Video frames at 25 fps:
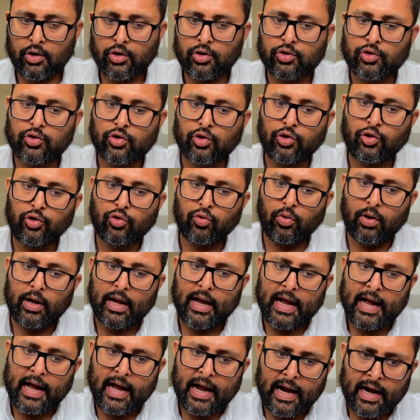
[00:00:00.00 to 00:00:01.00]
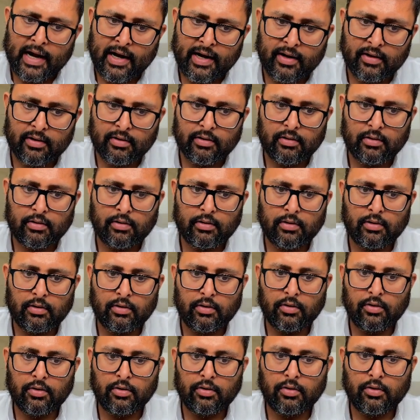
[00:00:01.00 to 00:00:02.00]
So you add
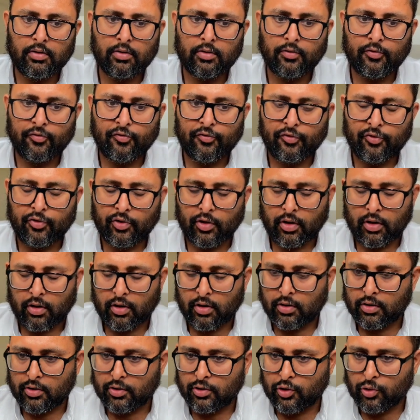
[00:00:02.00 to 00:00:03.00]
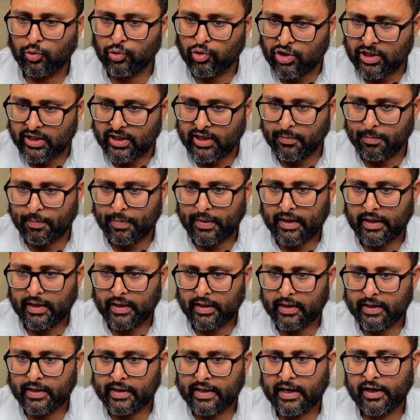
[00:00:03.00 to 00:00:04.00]
to
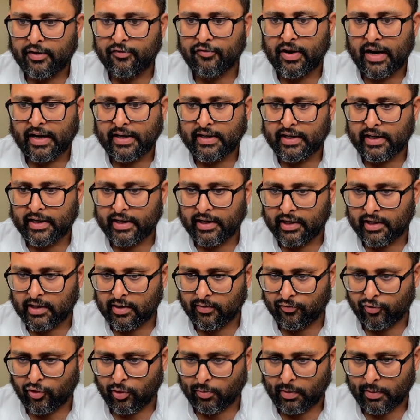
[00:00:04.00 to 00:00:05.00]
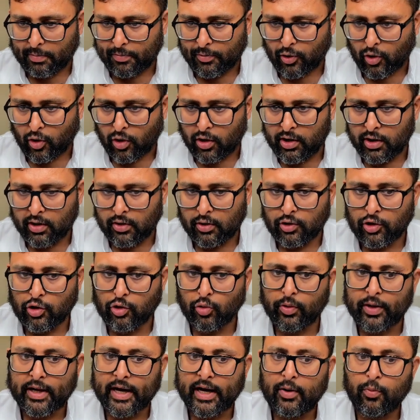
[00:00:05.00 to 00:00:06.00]
GDP, net factor income from abroad,
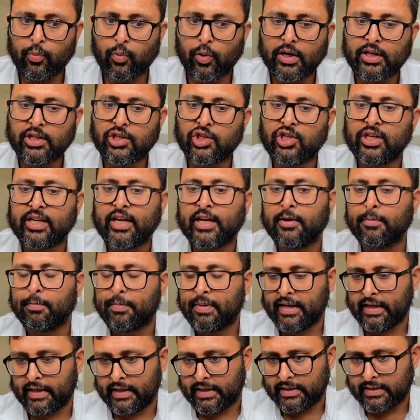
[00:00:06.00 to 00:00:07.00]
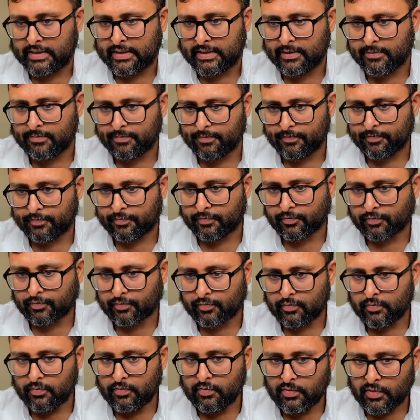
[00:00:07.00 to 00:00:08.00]
you get what GNP is,
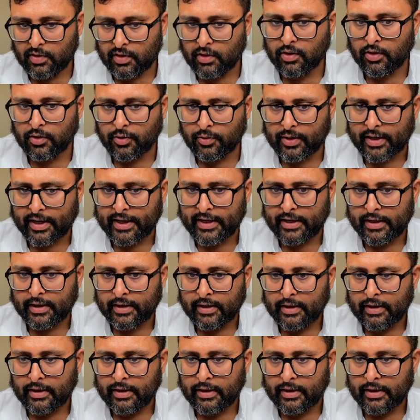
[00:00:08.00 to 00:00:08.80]
right?